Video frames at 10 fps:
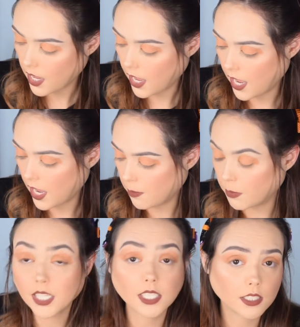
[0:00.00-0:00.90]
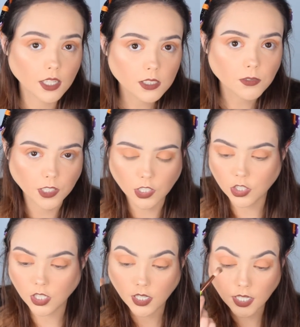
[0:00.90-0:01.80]
And because it's nice
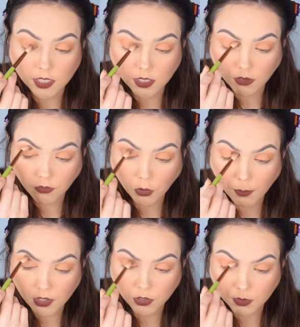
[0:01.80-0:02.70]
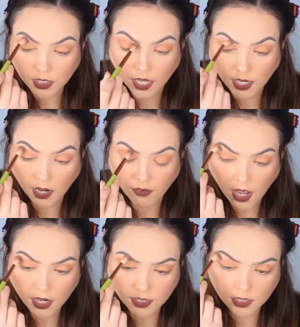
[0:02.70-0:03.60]
furniture, it's a full bedroom set, and I've
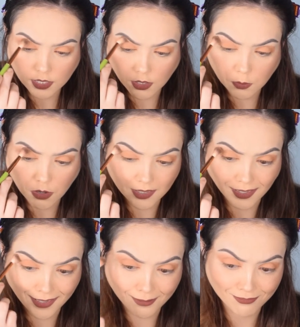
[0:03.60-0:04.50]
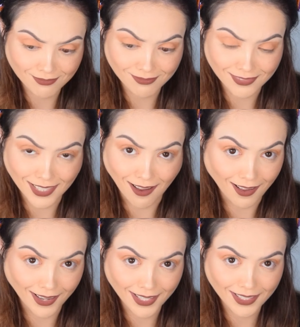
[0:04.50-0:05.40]
had it since I was probably like
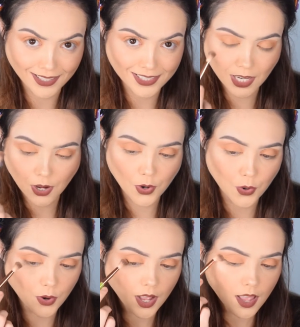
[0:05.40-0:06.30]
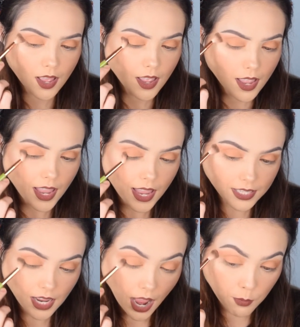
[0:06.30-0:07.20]
nine, so
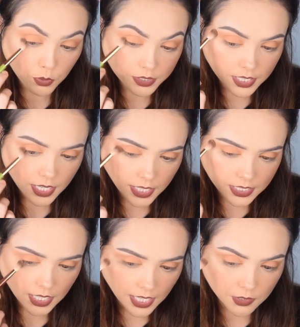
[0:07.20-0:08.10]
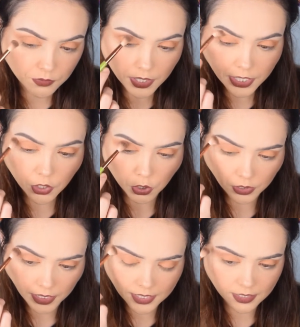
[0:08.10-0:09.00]
it, I will say it's it's very
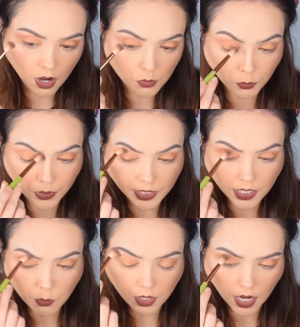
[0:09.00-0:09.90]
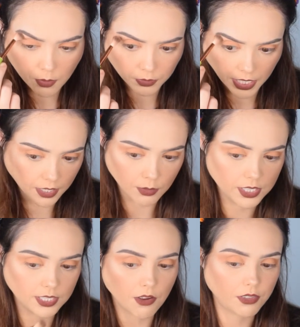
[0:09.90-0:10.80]
girly. It's not really what I like.
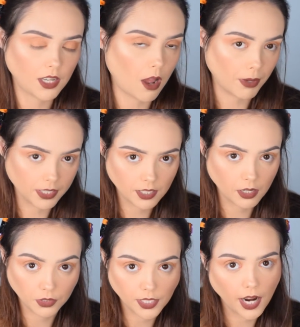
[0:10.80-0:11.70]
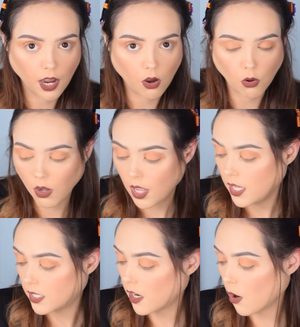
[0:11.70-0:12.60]
It's definitely not my style now.
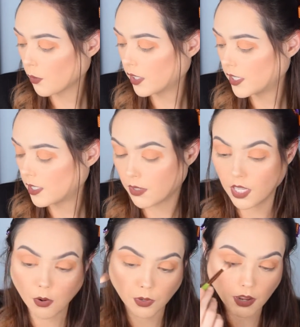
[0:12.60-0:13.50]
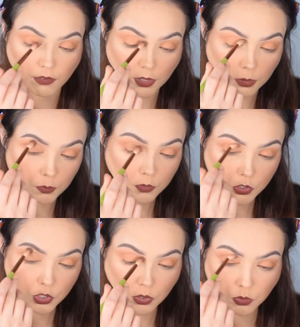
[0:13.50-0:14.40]
It's not really something I would ever
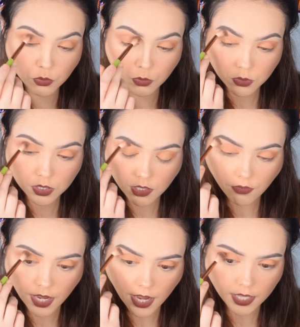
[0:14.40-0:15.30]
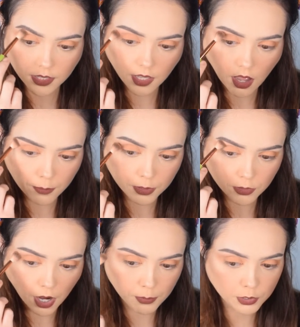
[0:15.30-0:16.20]
choose if I had the op
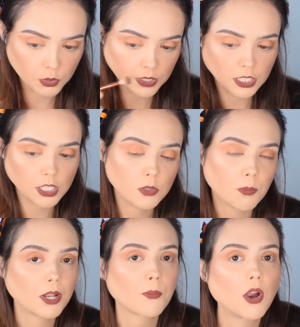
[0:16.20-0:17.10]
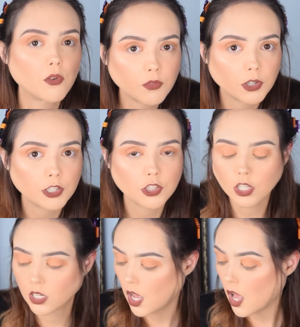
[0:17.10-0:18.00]
opportunity to pick my own furniture.